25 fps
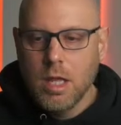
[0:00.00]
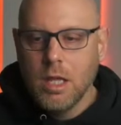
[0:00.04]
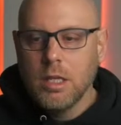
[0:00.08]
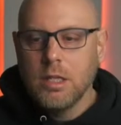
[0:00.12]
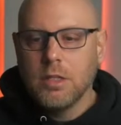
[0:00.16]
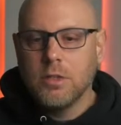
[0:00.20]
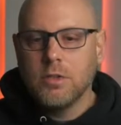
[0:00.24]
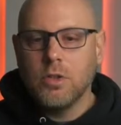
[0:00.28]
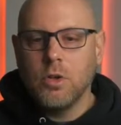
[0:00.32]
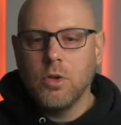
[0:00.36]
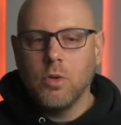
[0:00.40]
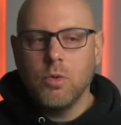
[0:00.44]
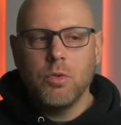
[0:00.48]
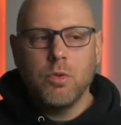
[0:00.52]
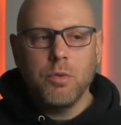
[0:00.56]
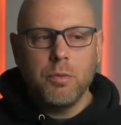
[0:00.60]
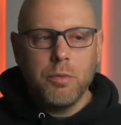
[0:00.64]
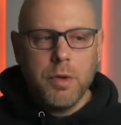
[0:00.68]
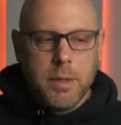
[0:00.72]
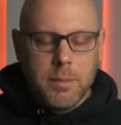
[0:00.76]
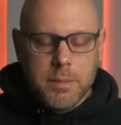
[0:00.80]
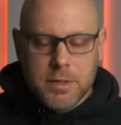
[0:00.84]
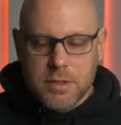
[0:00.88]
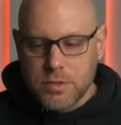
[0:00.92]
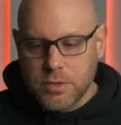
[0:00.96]
So the
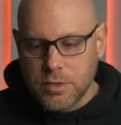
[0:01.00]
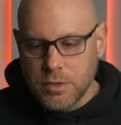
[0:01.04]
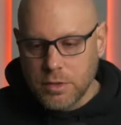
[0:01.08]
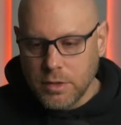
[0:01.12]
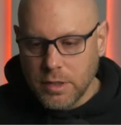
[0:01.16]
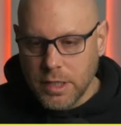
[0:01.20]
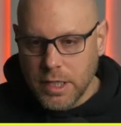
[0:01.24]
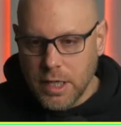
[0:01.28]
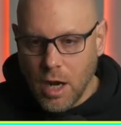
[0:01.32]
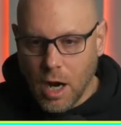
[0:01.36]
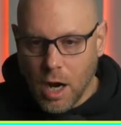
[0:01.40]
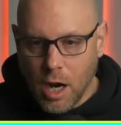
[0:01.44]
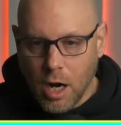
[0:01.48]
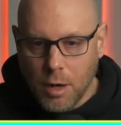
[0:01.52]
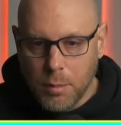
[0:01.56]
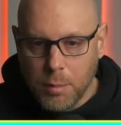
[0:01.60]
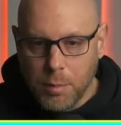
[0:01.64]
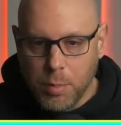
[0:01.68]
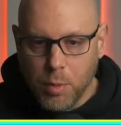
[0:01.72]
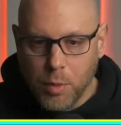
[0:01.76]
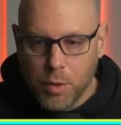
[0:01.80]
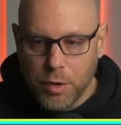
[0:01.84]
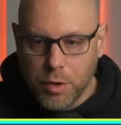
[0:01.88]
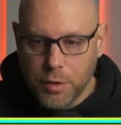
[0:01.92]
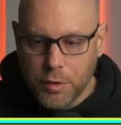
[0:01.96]
Remans certainly are
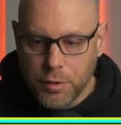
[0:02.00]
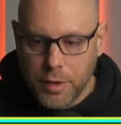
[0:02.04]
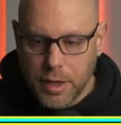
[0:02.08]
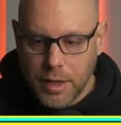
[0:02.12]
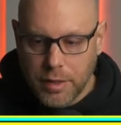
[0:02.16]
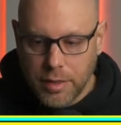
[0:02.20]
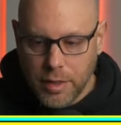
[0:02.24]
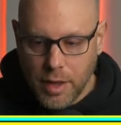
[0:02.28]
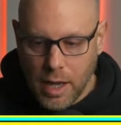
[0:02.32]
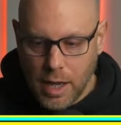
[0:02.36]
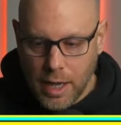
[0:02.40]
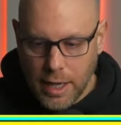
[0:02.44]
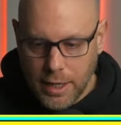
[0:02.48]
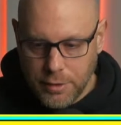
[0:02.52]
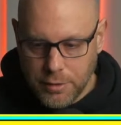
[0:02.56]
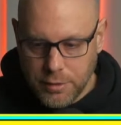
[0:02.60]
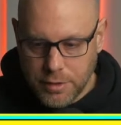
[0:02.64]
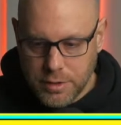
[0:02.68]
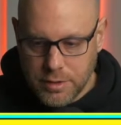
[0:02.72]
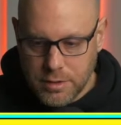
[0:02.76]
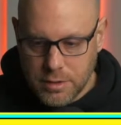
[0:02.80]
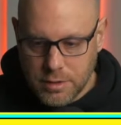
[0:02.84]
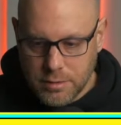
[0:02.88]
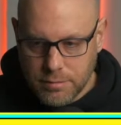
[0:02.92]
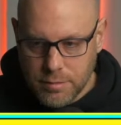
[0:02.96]
bordering the
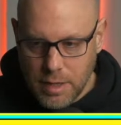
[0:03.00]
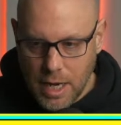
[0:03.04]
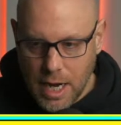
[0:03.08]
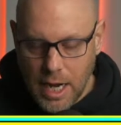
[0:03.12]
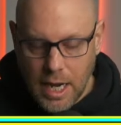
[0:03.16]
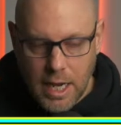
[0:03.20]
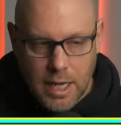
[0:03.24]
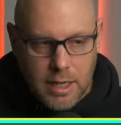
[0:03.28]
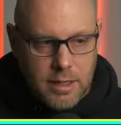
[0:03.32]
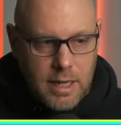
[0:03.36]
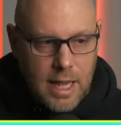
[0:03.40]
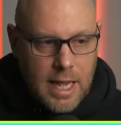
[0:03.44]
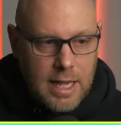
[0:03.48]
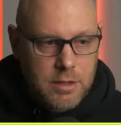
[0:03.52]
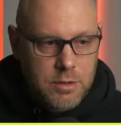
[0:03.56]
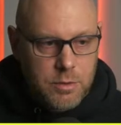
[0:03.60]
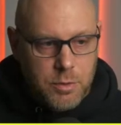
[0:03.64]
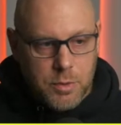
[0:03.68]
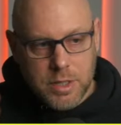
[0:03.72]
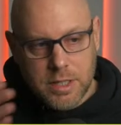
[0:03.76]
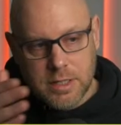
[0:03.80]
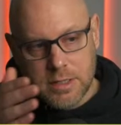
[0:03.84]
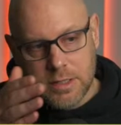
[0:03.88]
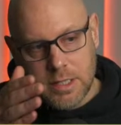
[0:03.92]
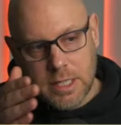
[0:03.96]
Hydrons. And as you
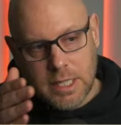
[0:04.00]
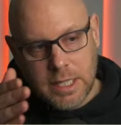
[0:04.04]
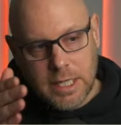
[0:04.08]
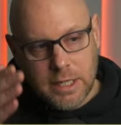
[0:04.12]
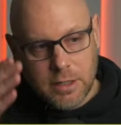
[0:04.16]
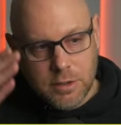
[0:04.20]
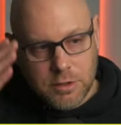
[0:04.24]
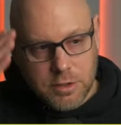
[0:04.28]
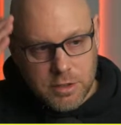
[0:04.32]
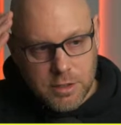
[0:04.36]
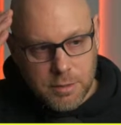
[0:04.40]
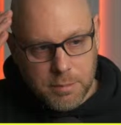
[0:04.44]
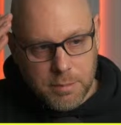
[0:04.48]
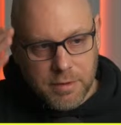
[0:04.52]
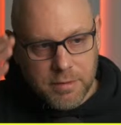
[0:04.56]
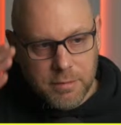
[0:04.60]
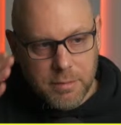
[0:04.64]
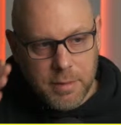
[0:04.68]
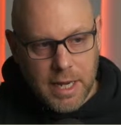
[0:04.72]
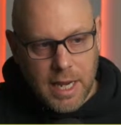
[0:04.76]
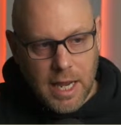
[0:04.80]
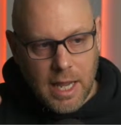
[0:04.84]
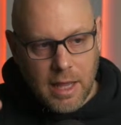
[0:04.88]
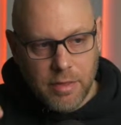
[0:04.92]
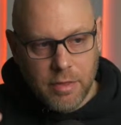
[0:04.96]
can see here just above
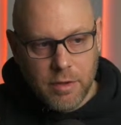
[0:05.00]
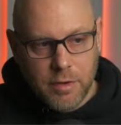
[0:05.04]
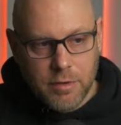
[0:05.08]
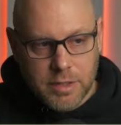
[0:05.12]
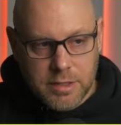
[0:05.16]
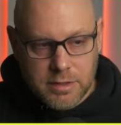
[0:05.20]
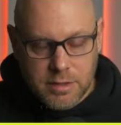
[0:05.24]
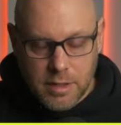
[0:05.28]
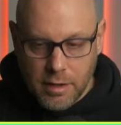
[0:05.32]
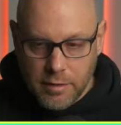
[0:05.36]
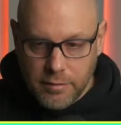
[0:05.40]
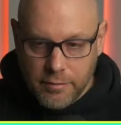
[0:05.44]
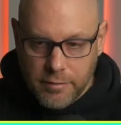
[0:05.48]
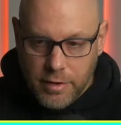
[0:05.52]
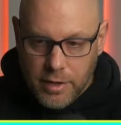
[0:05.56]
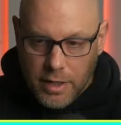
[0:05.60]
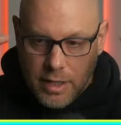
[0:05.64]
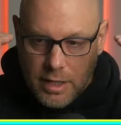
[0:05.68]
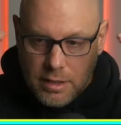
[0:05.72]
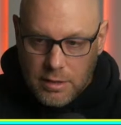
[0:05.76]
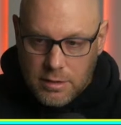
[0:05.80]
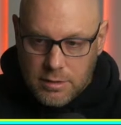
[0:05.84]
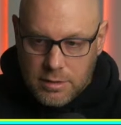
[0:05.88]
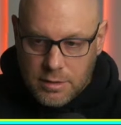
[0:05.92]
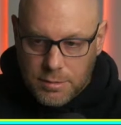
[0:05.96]
my head, there is a very
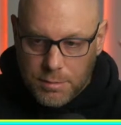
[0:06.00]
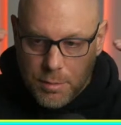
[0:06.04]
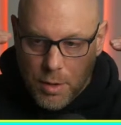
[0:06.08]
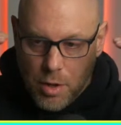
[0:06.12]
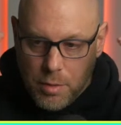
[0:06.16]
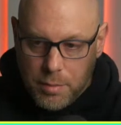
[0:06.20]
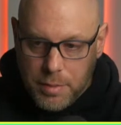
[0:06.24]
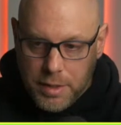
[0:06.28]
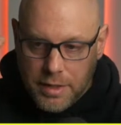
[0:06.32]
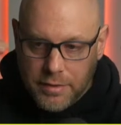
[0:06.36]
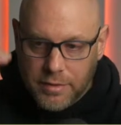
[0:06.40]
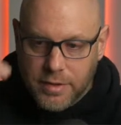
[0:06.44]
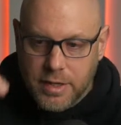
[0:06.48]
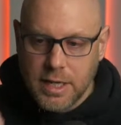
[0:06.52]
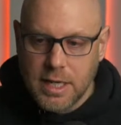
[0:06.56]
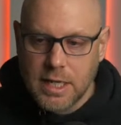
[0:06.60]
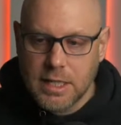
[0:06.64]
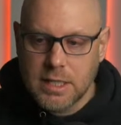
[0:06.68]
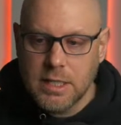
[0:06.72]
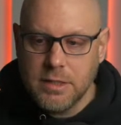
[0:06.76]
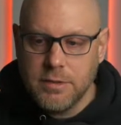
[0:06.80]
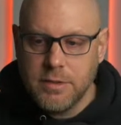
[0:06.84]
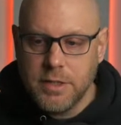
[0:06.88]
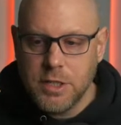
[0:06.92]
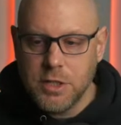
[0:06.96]
small bit of
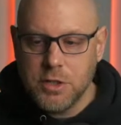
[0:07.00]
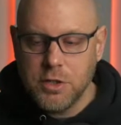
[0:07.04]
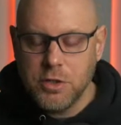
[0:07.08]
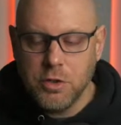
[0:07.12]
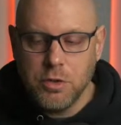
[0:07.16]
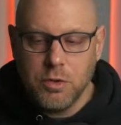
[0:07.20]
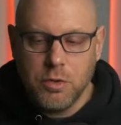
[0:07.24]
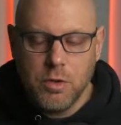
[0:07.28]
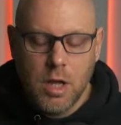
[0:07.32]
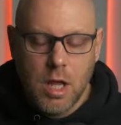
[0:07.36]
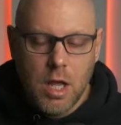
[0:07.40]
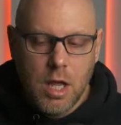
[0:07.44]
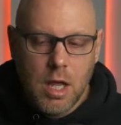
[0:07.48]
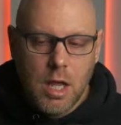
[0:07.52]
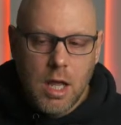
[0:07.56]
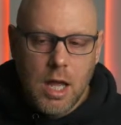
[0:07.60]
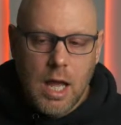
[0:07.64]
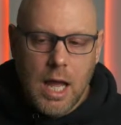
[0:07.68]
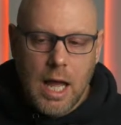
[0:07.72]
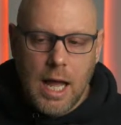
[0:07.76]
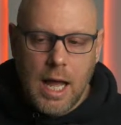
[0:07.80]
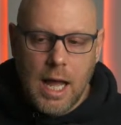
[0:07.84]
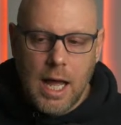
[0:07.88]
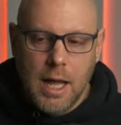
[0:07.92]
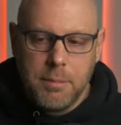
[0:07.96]
connective tissue
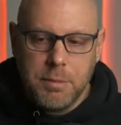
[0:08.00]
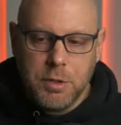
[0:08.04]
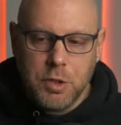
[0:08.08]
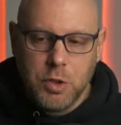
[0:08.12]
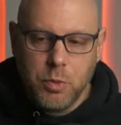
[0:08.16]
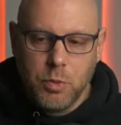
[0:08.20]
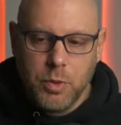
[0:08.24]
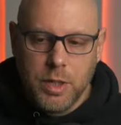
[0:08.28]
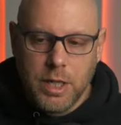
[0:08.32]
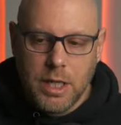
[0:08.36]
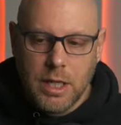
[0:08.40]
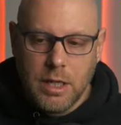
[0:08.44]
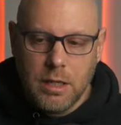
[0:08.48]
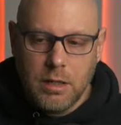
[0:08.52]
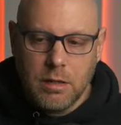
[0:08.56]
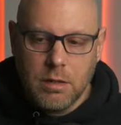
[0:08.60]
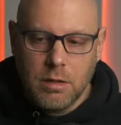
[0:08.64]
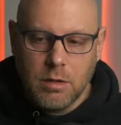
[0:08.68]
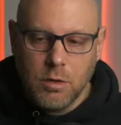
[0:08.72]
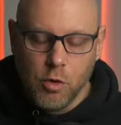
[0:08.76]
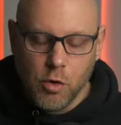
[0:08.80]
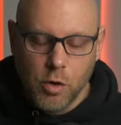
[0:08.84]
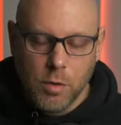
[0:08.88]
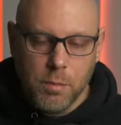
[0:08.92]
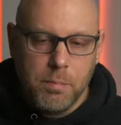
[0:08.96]
between,
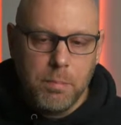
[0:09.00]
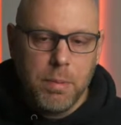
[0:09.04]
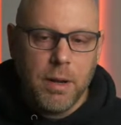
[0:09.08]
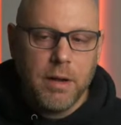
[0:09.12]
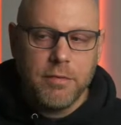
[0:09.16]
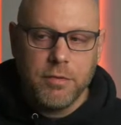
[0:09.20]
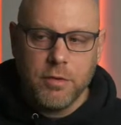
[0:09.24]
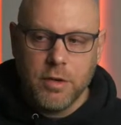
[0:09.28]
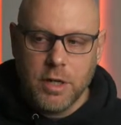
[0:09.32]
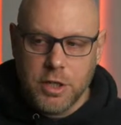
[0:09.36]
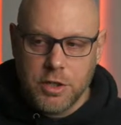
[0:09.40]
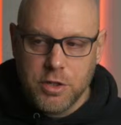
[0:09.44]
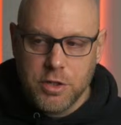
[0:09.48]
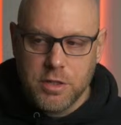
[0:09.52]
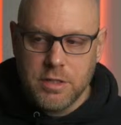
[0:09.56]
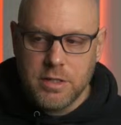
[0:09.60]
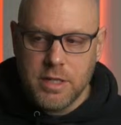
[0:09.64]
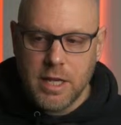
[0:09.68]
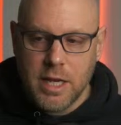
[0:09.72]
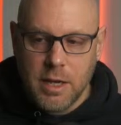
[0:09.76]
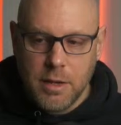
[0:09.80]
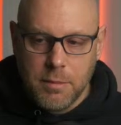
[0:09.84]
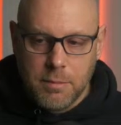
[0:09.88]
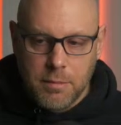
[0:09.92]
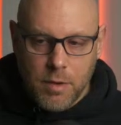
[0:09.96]
or a buffer, I should
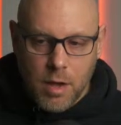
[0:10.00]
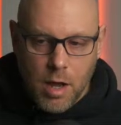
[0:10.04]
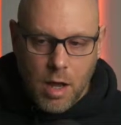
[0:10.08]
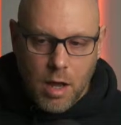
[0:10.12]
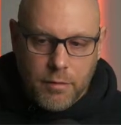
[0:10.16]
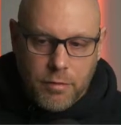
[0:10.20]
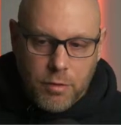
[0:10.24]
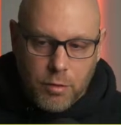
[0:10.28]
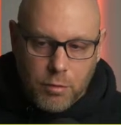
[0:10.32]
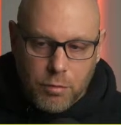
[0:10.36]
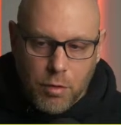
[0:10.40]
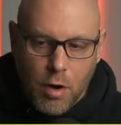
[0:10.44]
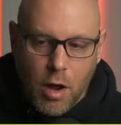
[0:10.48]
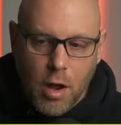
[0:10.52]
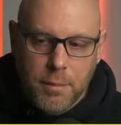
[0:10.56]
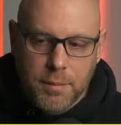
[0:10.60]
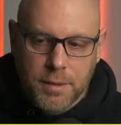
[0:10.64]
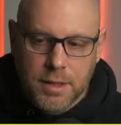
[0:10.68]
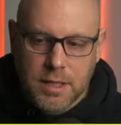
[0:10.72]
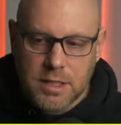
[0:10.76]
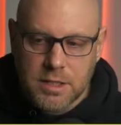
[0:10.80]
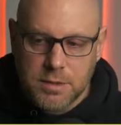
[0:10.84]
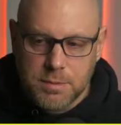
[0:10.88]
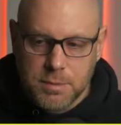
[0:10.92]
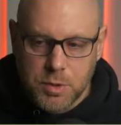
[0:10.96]
say, of the
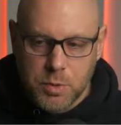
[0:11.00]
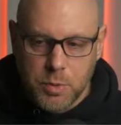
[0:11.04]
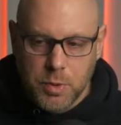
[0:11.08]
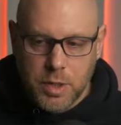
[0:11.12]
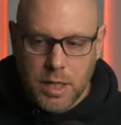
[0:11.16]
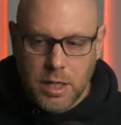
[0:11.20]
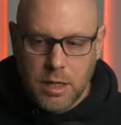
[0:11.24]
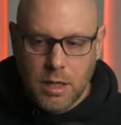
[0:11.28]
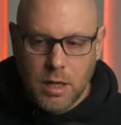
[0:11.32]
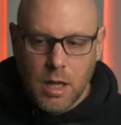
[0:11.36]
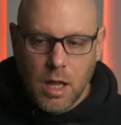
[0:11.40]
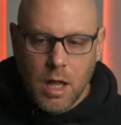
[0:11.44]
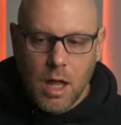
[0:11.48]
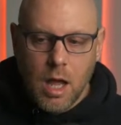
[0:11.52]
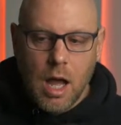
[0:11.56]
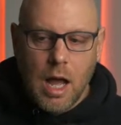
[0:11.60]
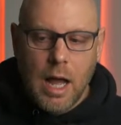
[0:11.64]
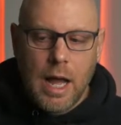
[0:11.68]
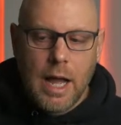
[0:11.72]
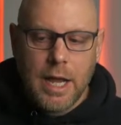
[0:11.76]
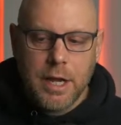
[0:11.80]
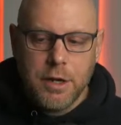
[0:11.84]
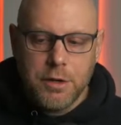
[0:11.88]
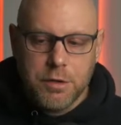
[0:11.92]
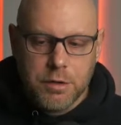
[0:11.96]
Romulans between
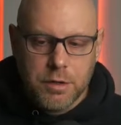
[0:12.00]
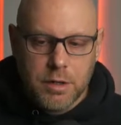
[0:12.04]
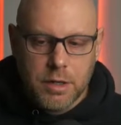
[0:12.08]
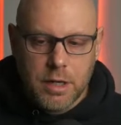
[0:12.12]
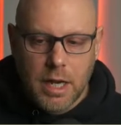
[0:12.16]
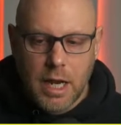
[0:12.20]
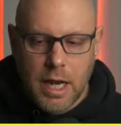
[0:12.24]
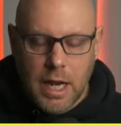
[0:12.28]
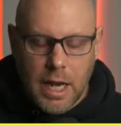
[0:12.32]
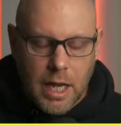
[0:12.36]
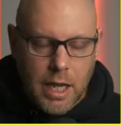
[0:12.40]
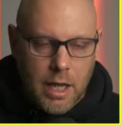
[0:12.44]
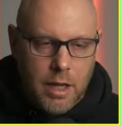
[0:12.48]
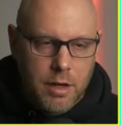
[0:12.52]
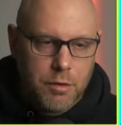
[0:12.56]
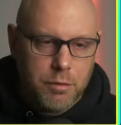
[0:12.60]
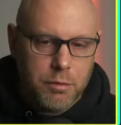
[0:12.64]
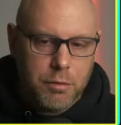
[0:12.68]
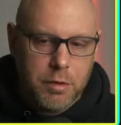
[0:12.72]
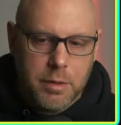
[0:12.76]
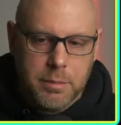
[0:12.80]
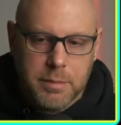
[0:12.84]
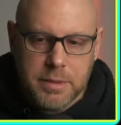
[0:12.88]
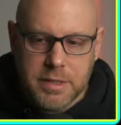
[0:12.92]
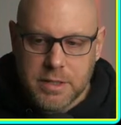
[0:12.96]
Hydron and
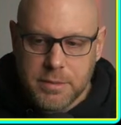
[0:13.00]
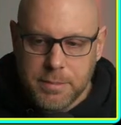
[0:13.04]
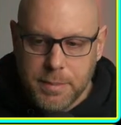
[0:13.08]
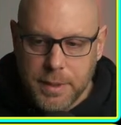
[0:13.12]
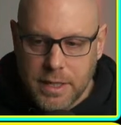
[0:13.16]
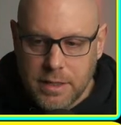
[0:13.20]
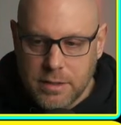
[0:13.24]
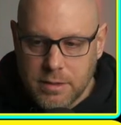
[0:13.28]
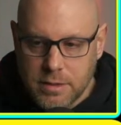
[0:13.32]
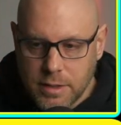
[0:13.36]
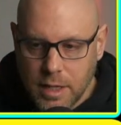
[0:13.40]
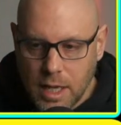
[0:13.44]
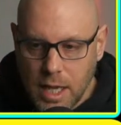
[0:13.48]
Reman space.